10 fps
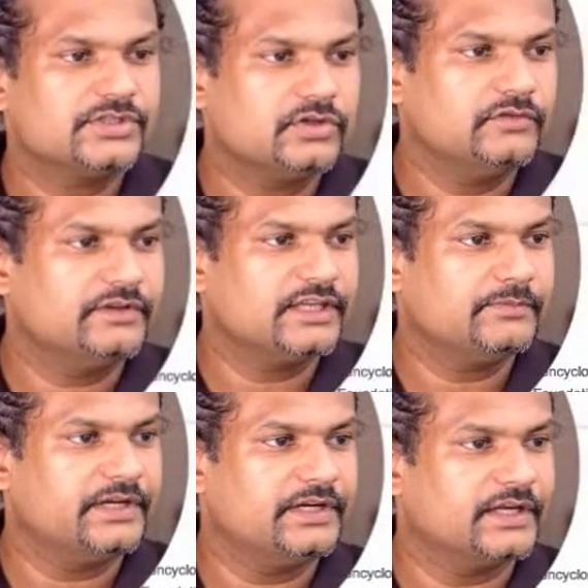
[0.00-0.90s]
can just go to
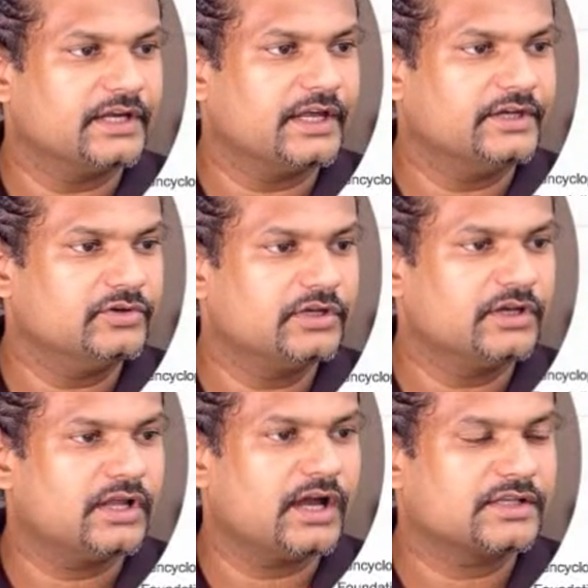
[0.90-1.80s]
Wikipedia and you
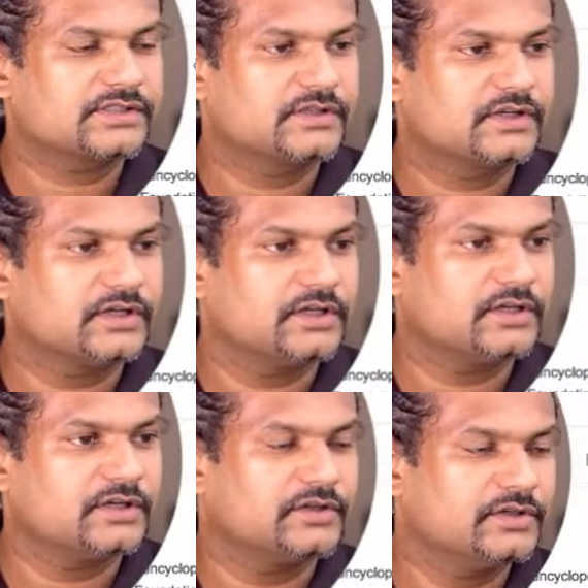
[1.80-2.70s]
can ask,
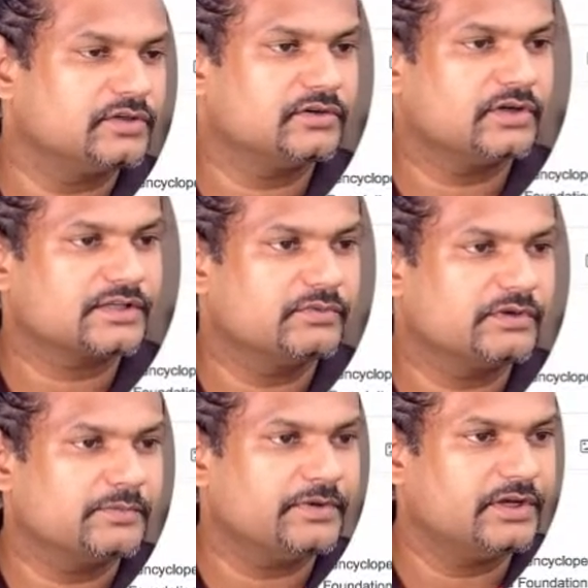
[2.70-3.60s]
uh, you know, ask
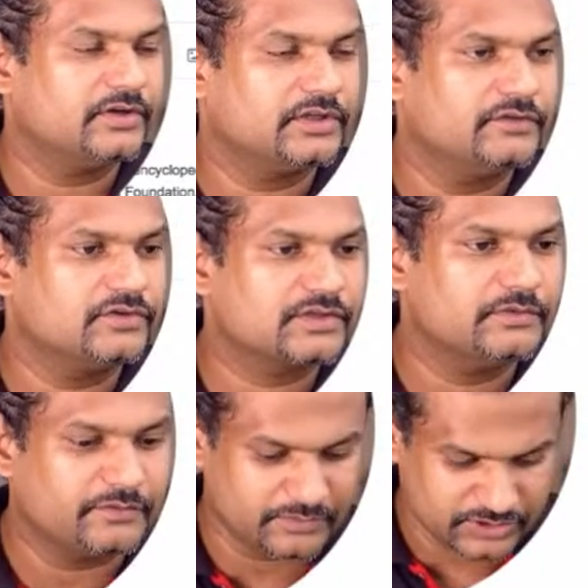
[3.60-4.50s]
Wikipedia to give you
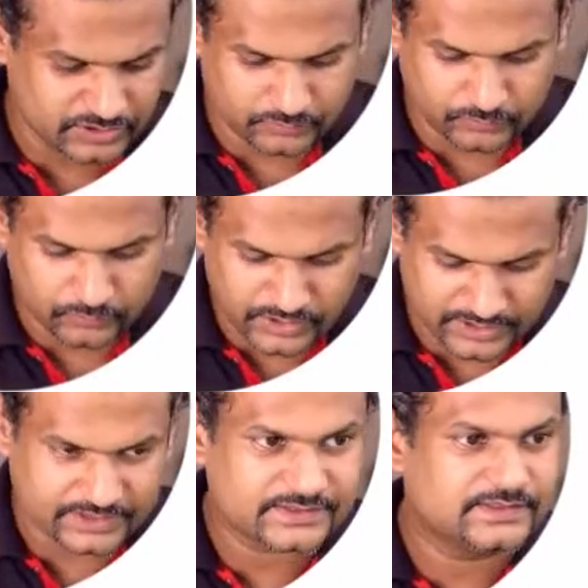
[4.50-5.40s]
some information about
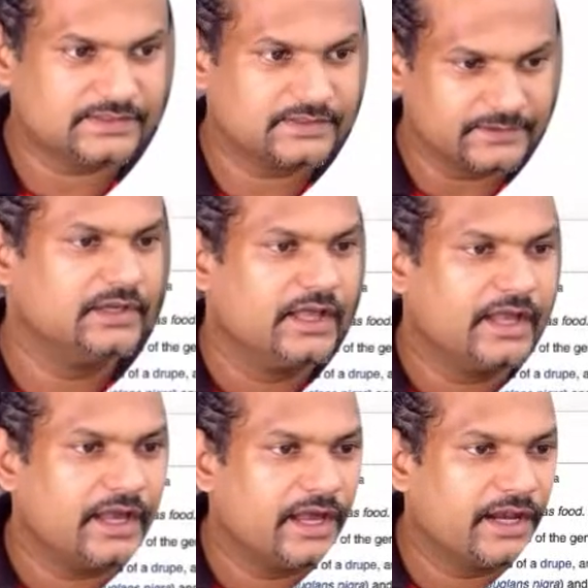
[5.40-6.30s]
walnuts.
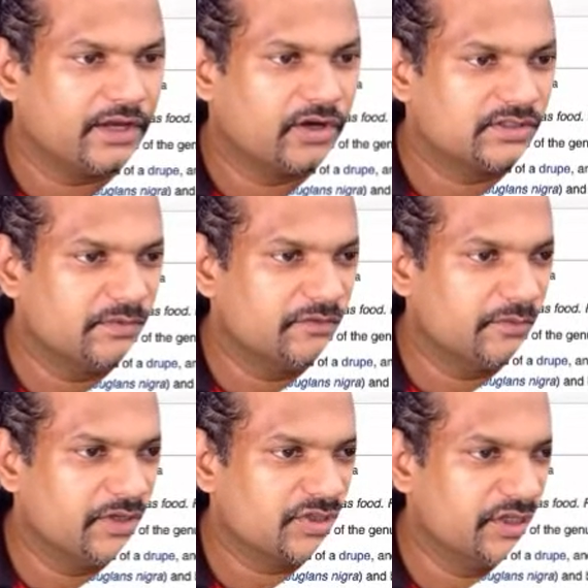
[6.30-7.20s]
And I got some
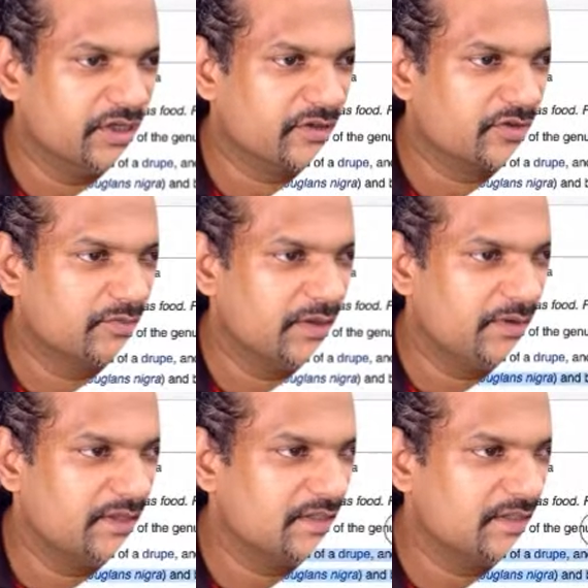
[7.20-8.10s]
information here. So
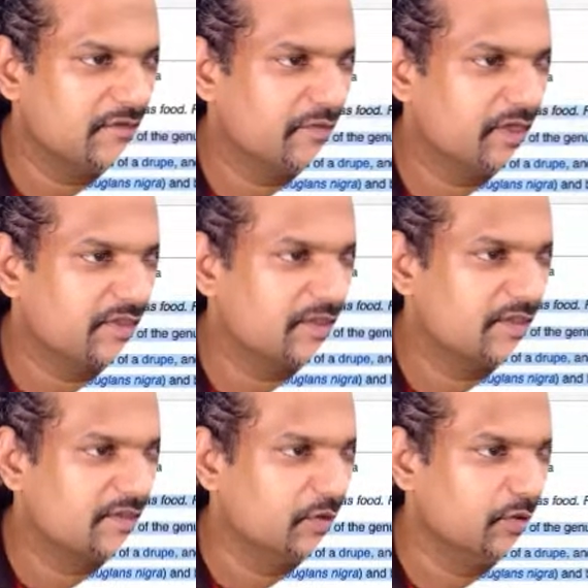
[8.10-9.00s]
maybe this
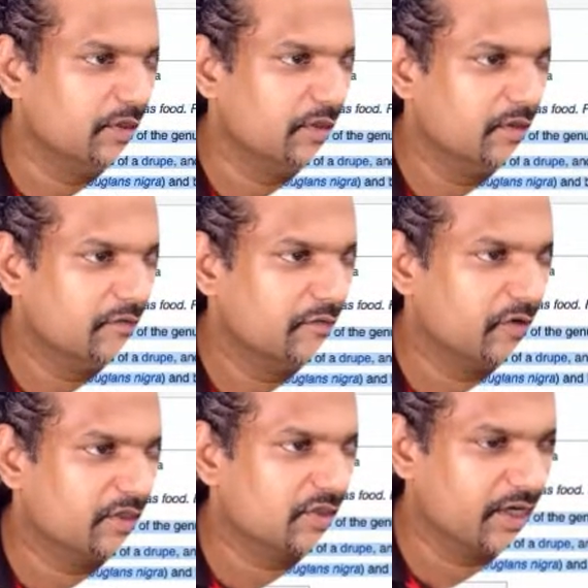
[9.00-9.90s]
information is good
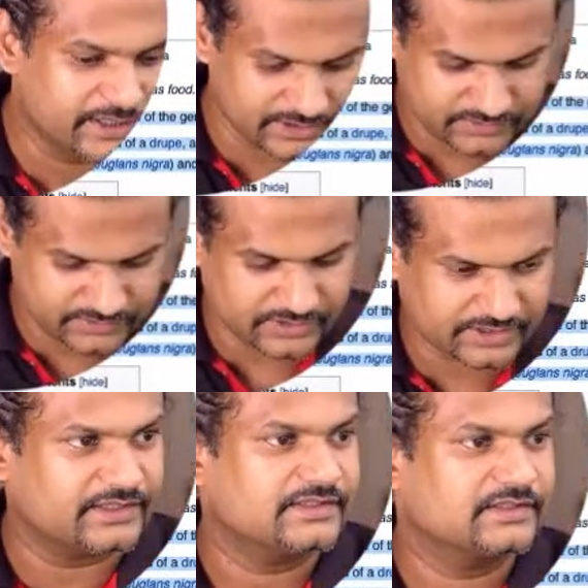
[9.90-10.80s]
for a child. So
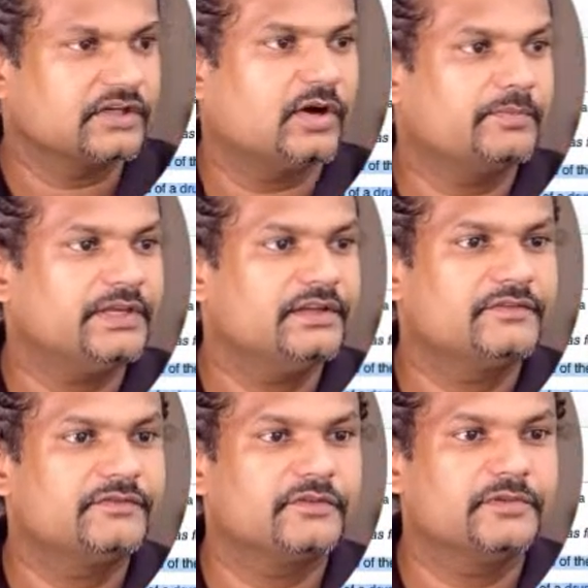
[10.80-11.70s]
I can copy
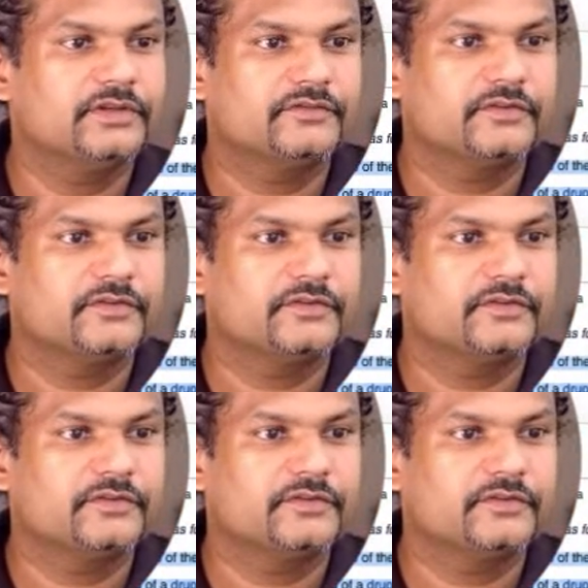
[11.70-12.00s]
it from,